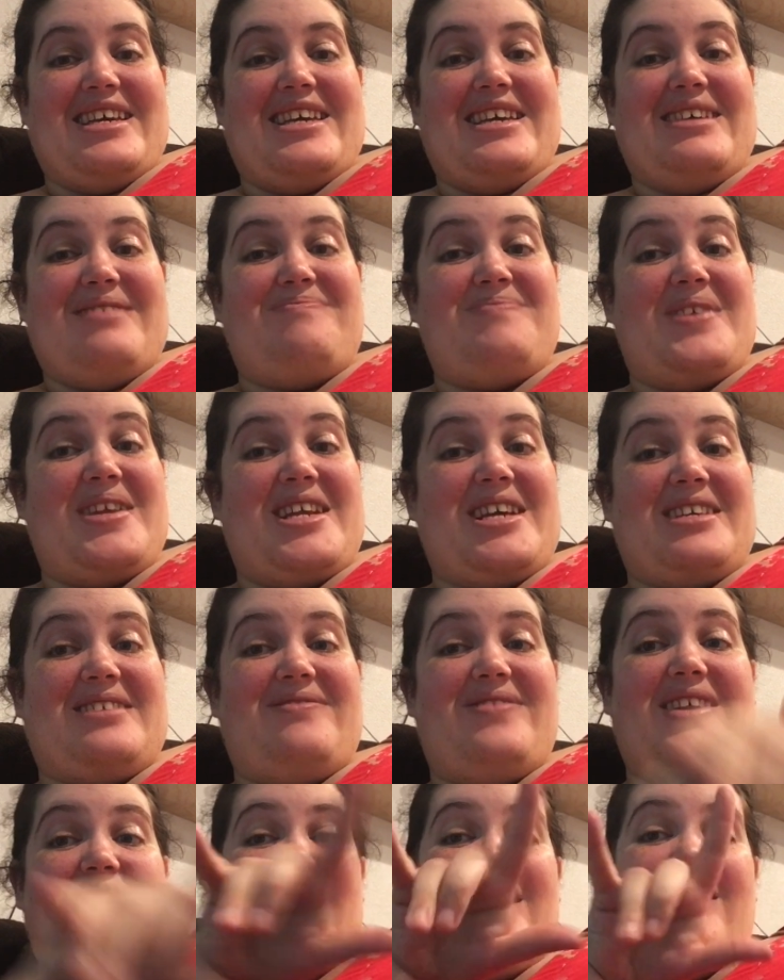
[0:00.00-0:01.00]
in my next
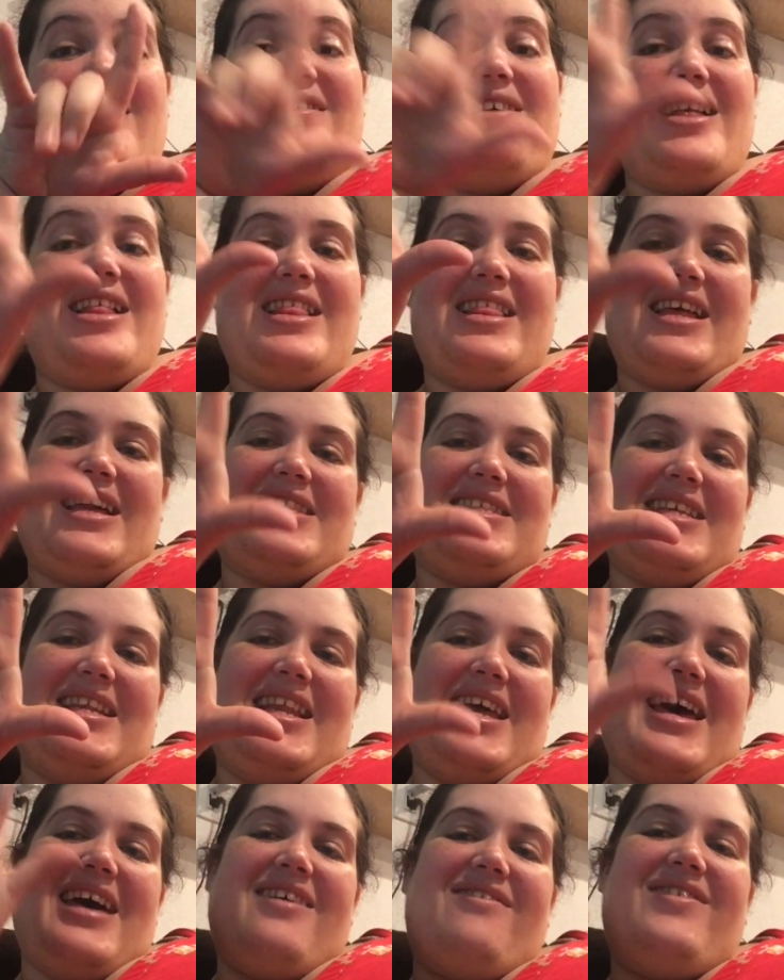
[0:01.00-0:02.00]
video. Lots of
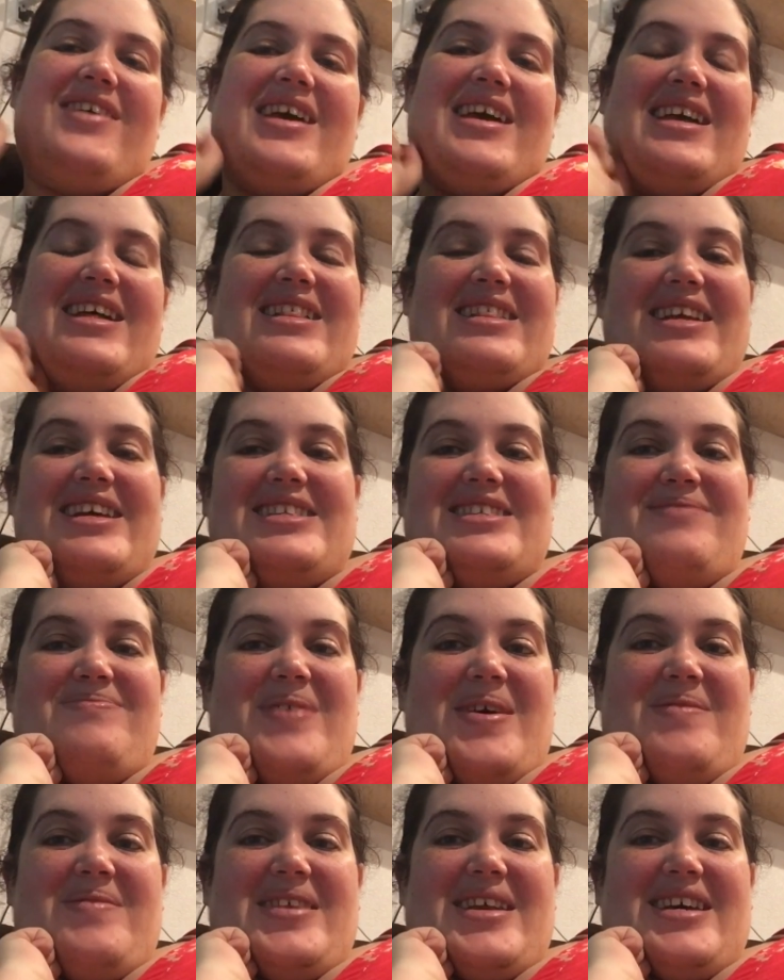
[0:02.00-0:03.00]
love, lots of
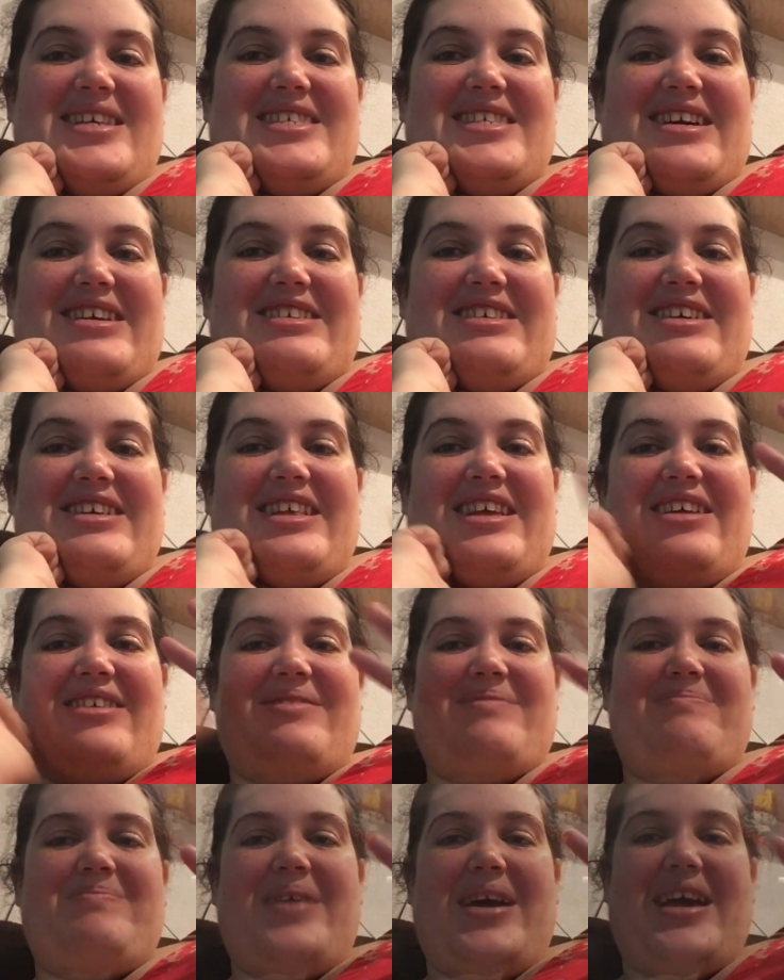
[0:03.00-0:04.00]
baby dust. Talk to y'all
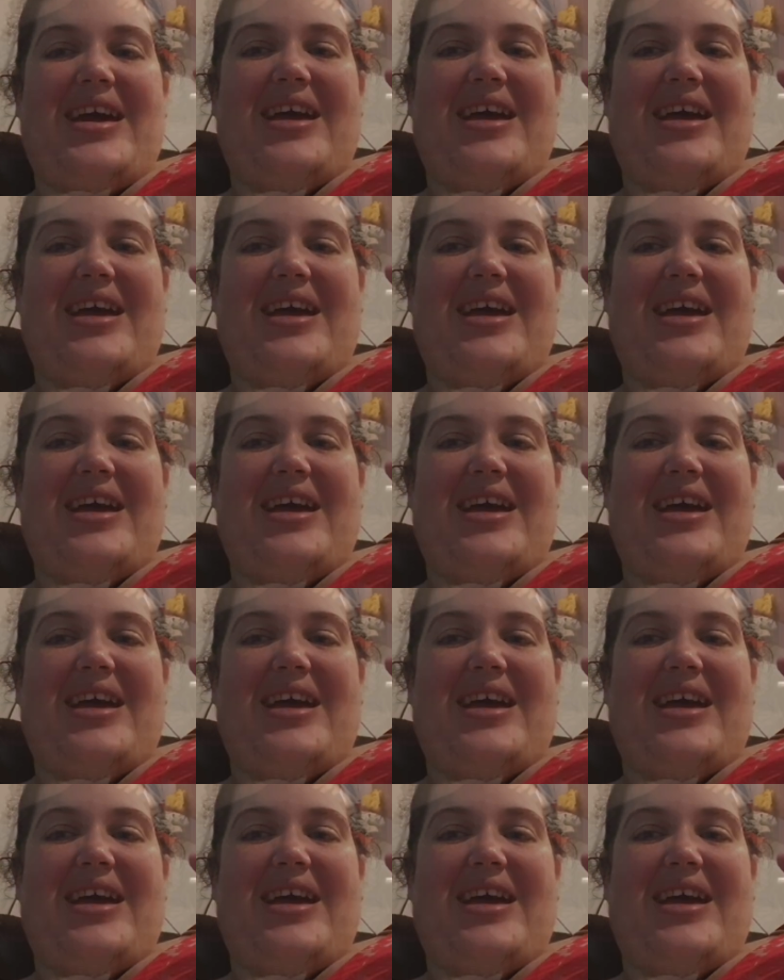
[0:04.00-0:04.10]
later. Bye,